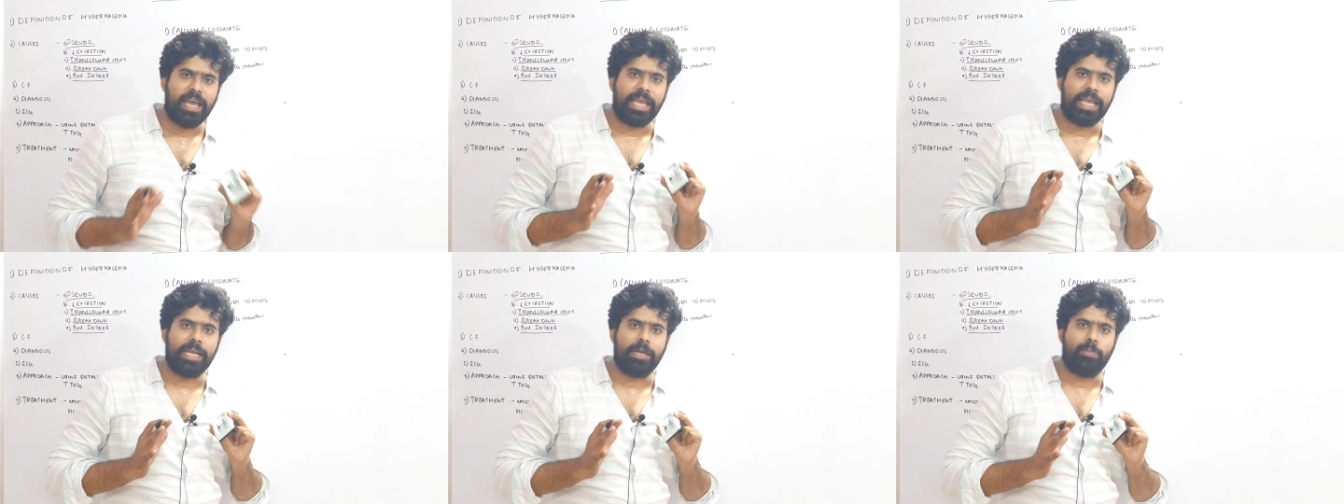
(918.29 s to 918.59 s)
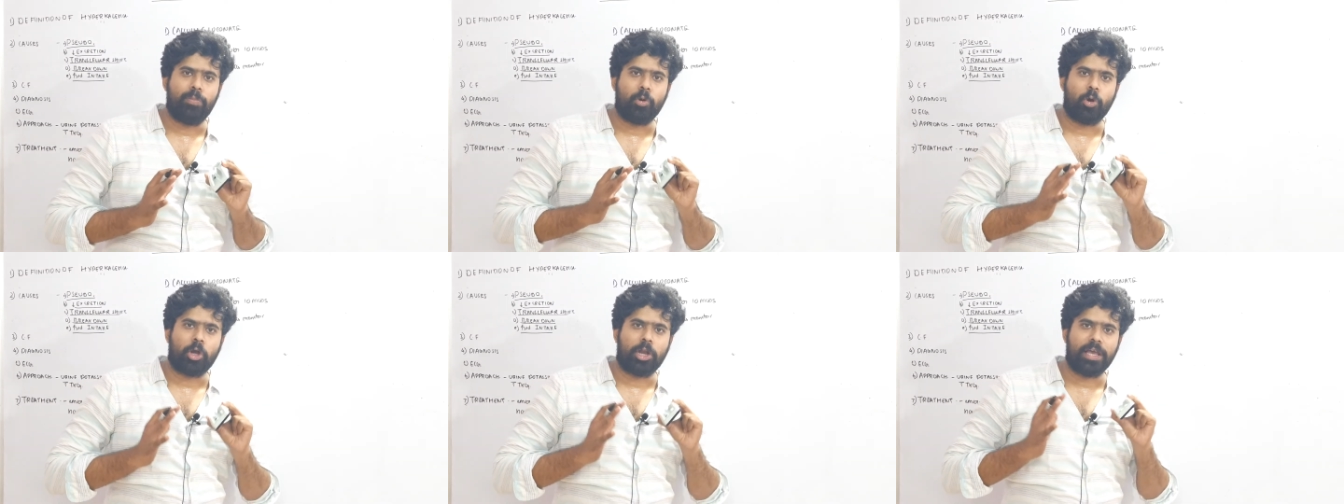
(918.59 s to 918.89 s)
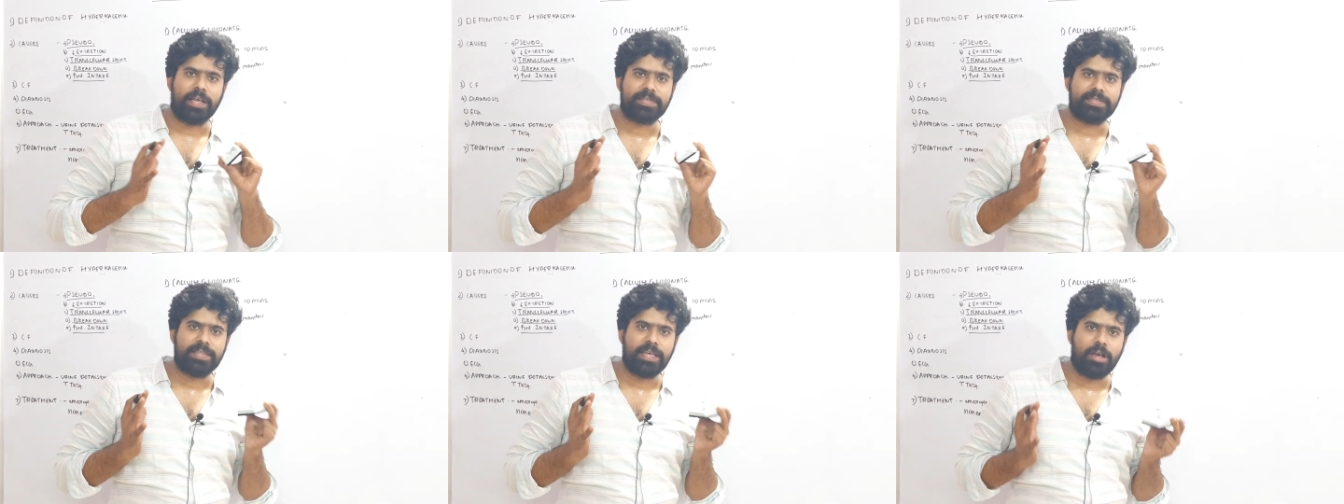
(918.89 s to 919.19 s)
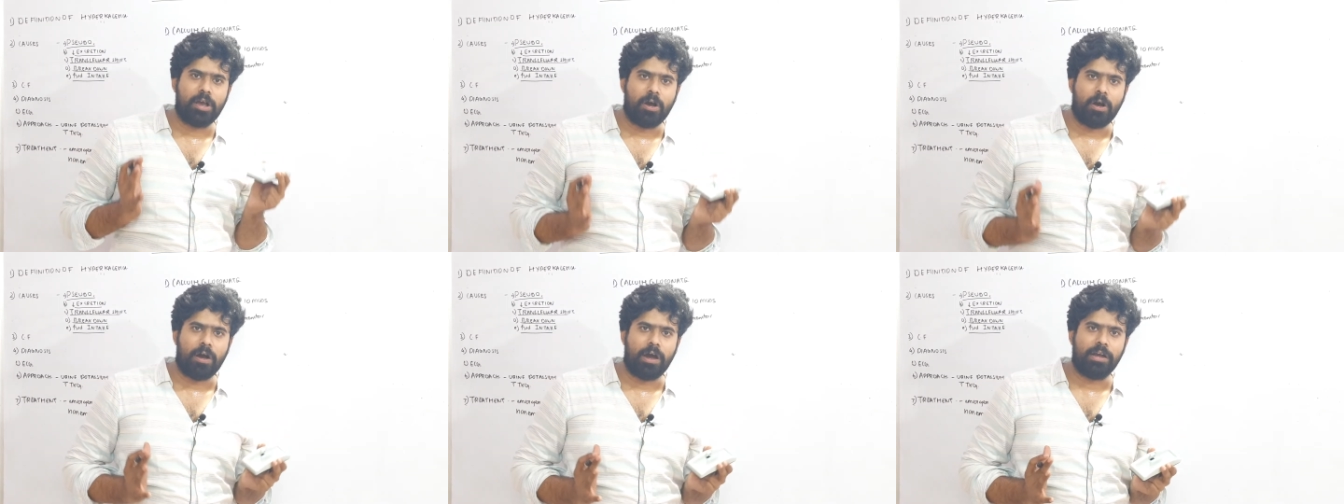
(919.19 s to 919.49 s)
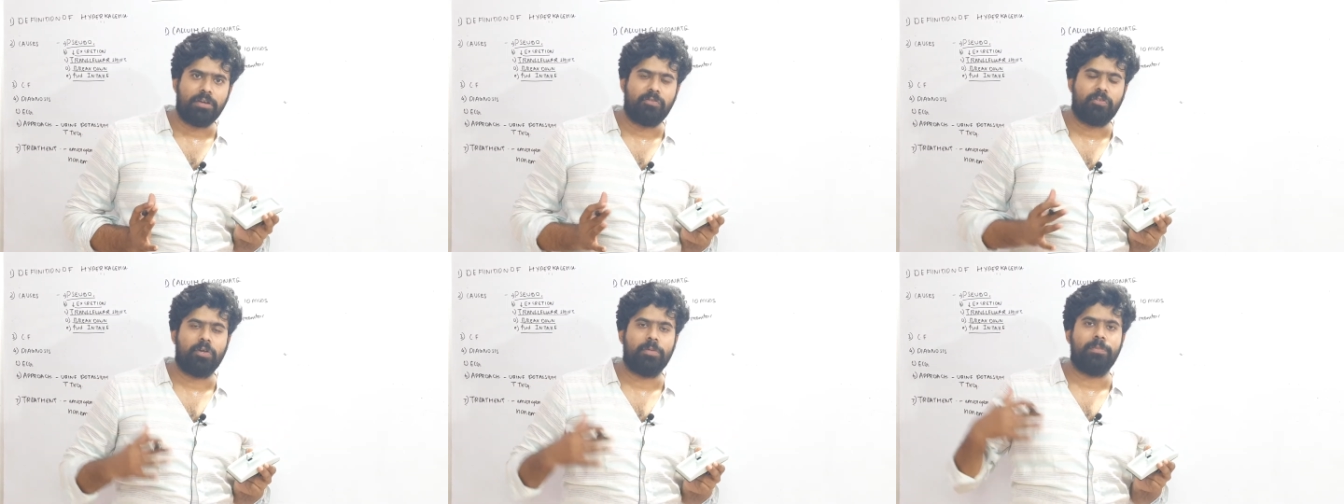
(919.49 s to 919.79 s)
it protects the
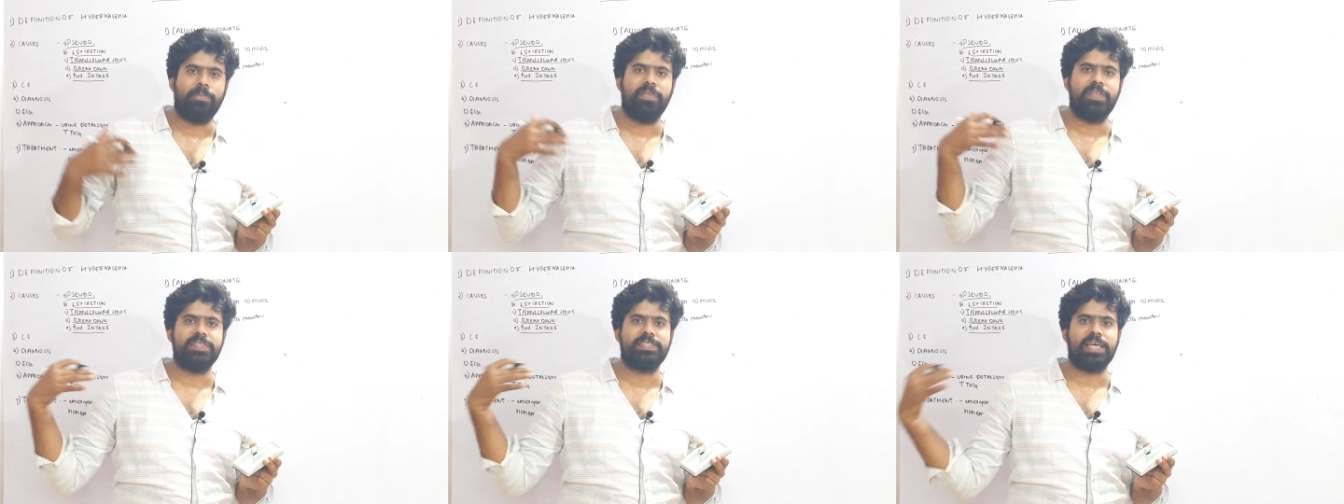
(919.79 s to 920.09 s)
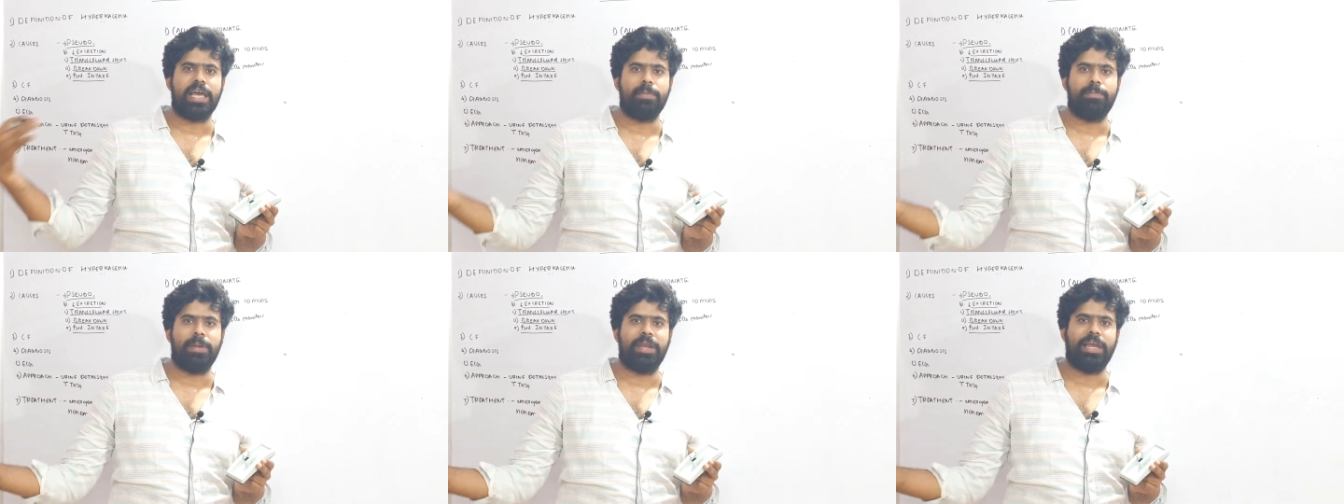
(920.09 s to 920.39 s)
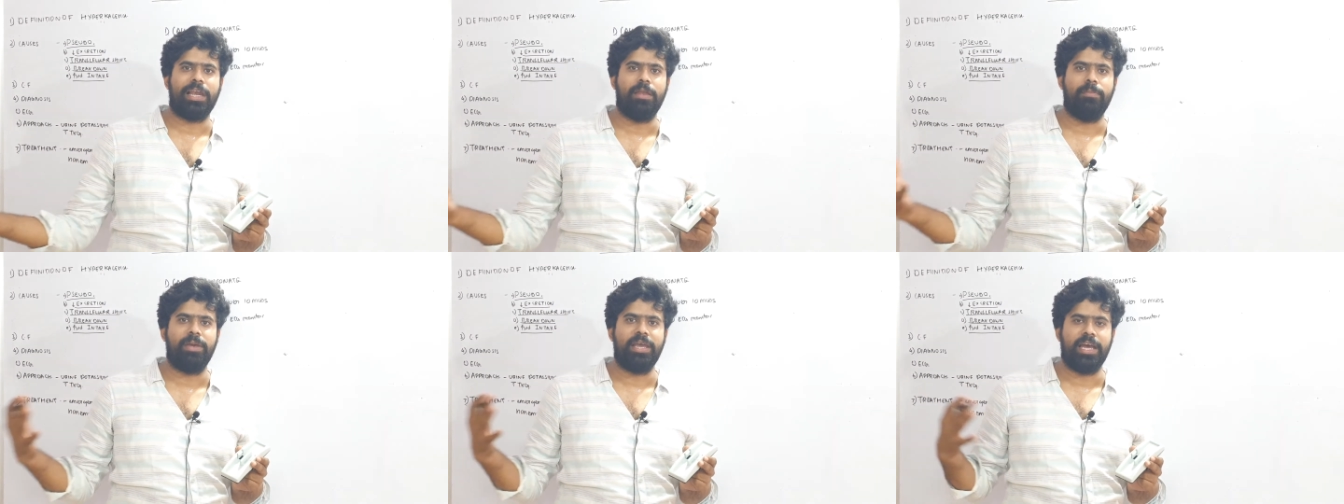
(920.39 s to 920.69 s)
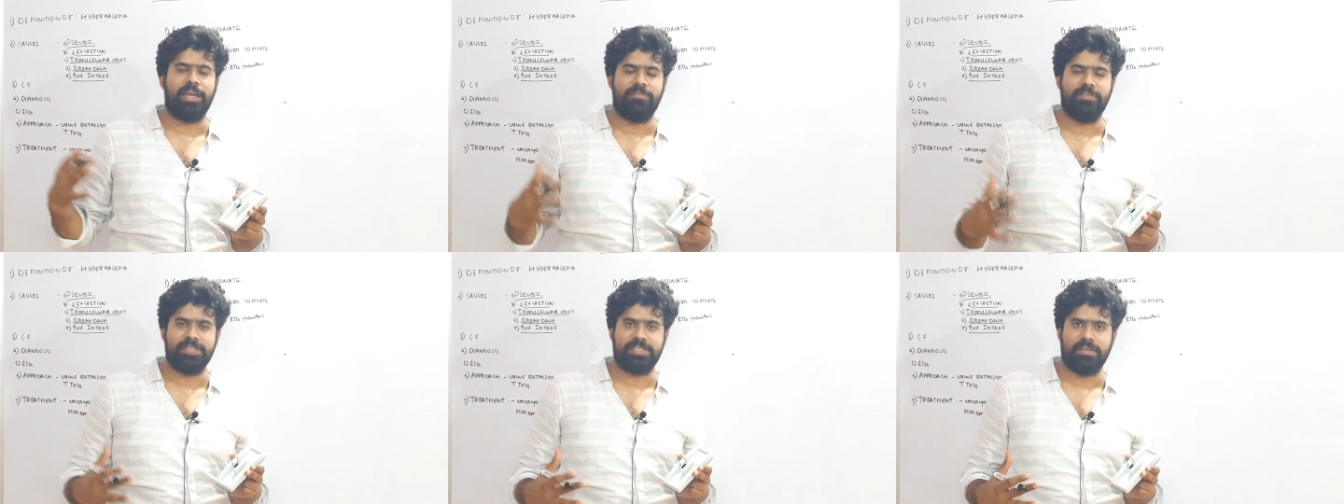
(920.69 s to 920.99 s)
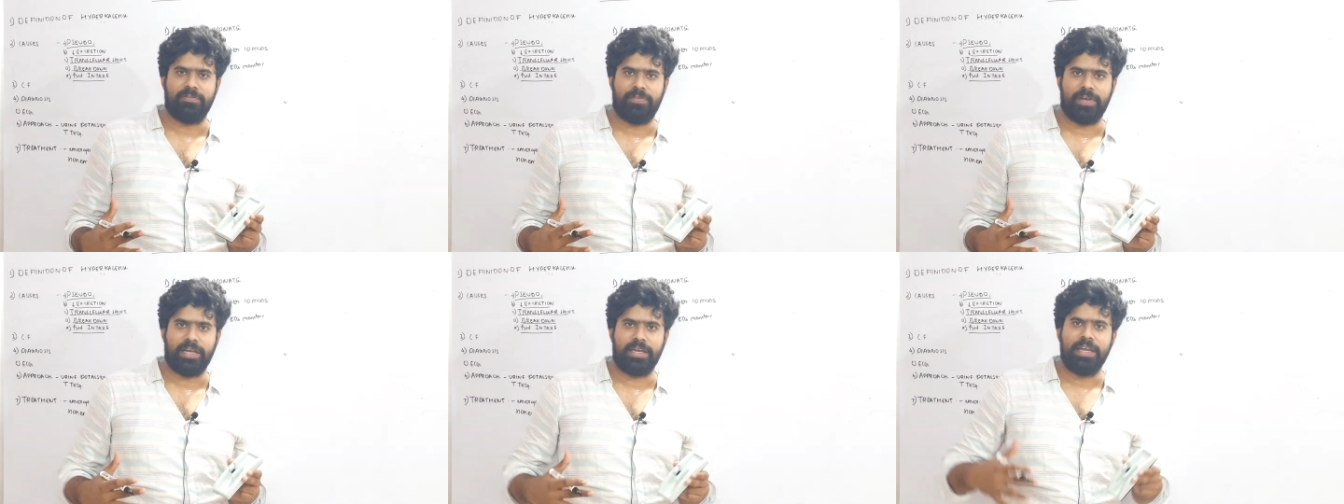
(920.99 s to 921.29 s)
heart from this hyperkalemic adverse
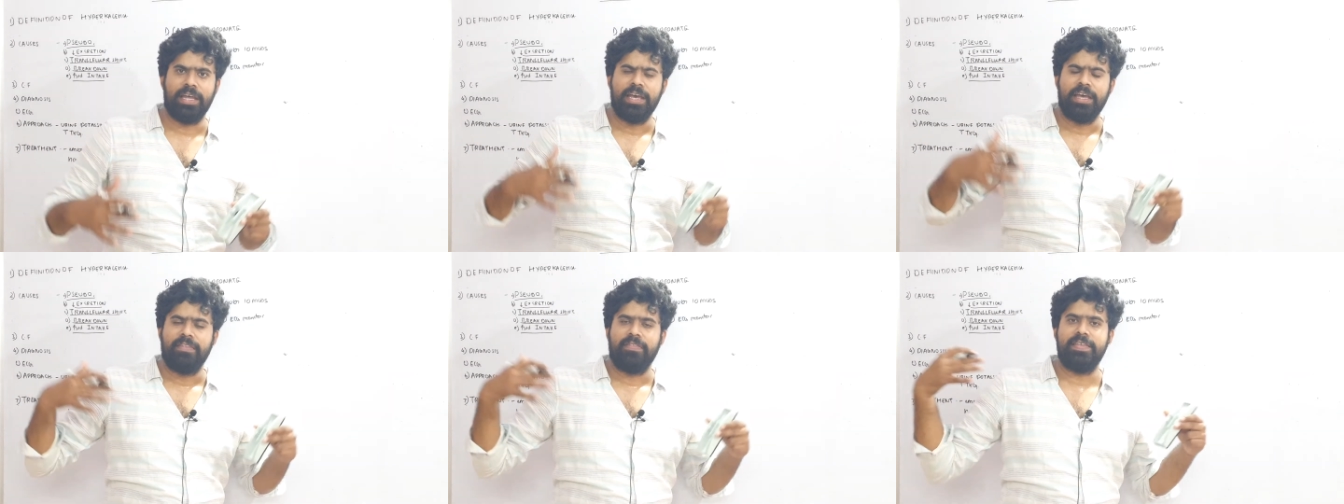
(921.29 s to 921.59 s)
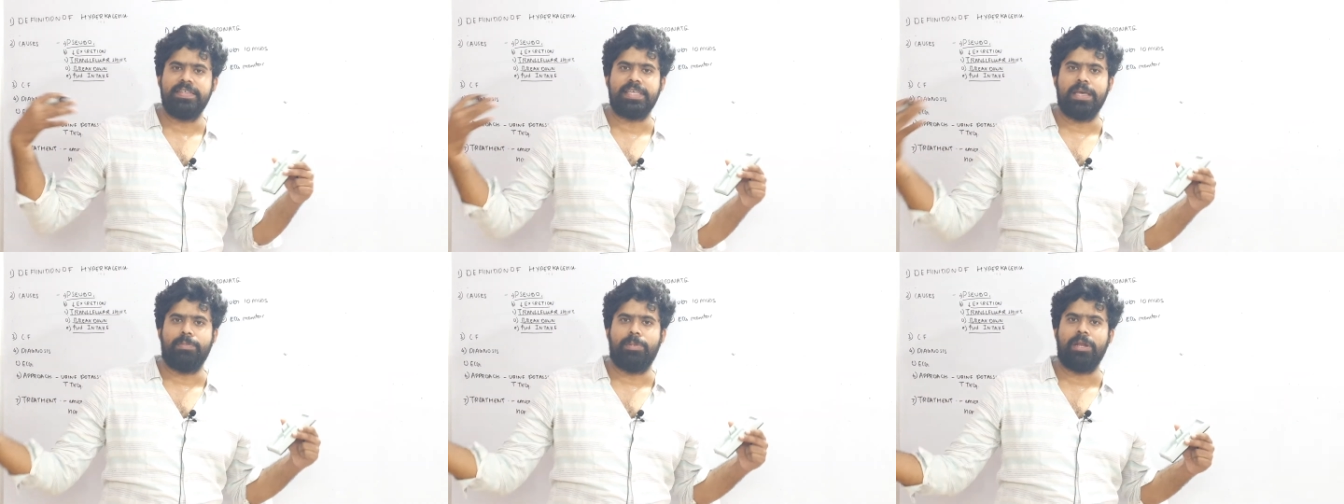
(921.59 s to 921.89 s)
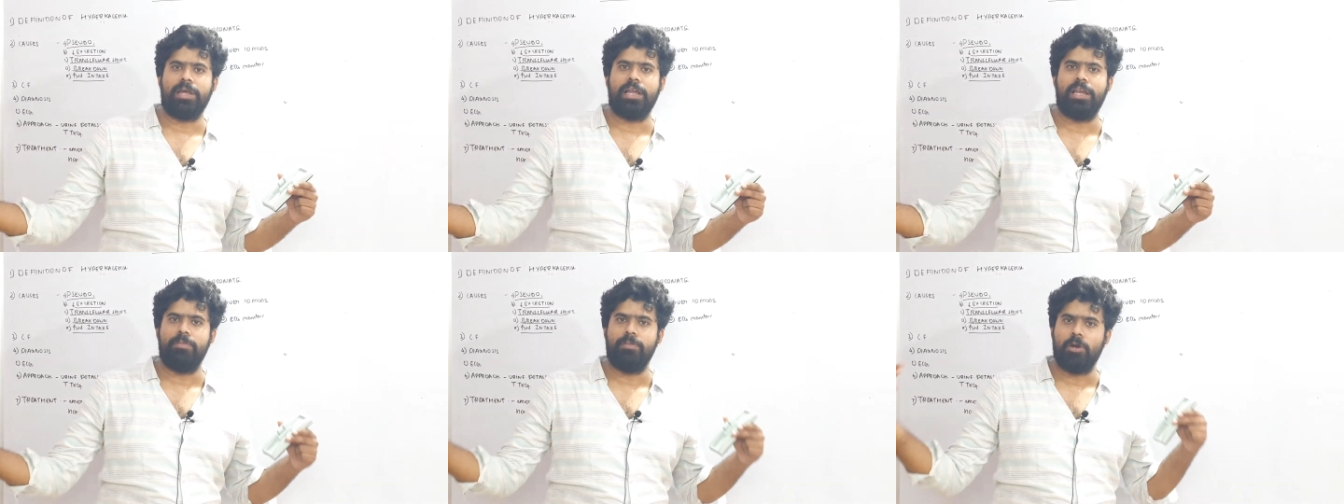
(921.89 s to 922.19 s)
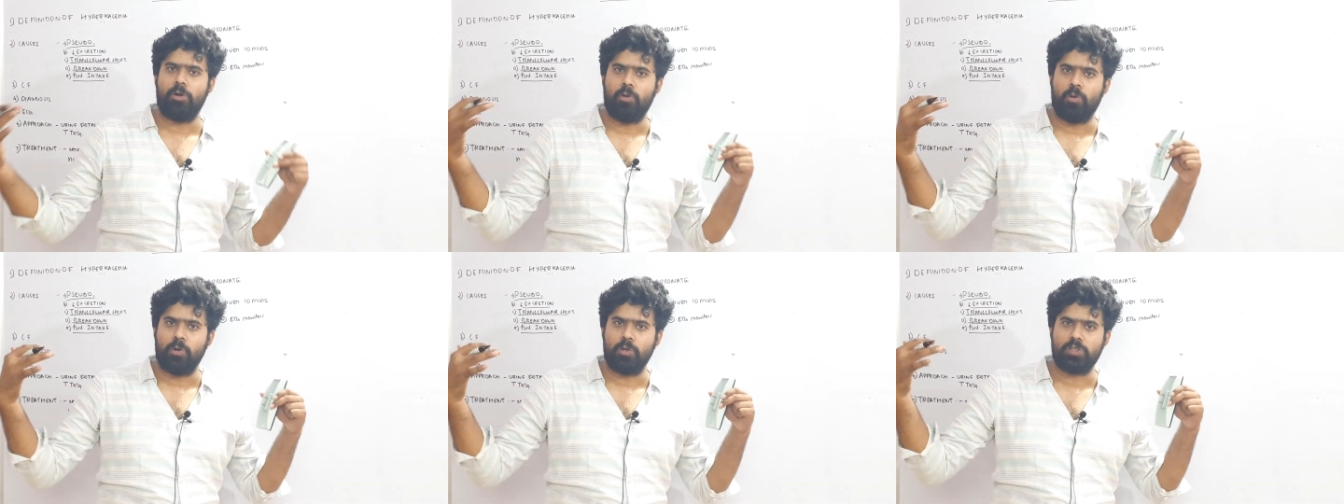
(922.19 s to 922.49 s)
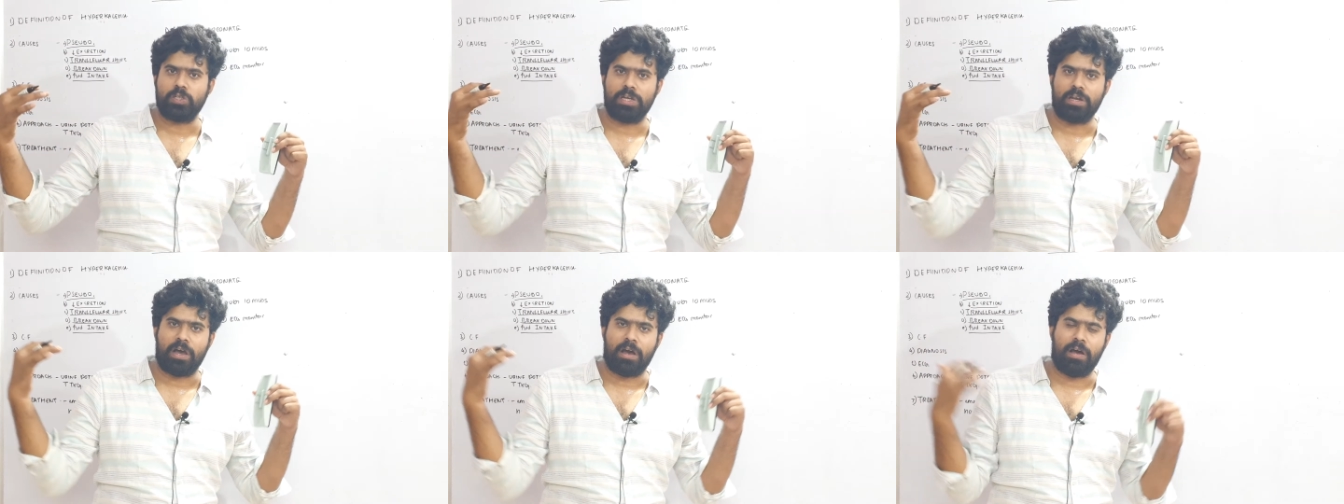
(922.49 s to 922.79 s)
effect. This hyperkalemia
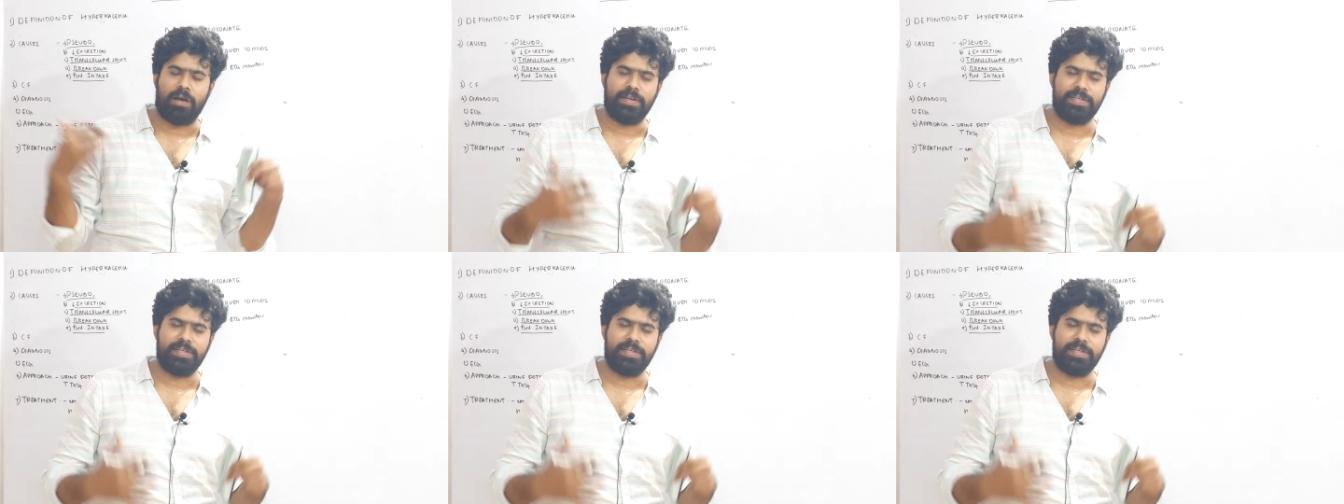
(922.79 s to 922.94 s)
goes and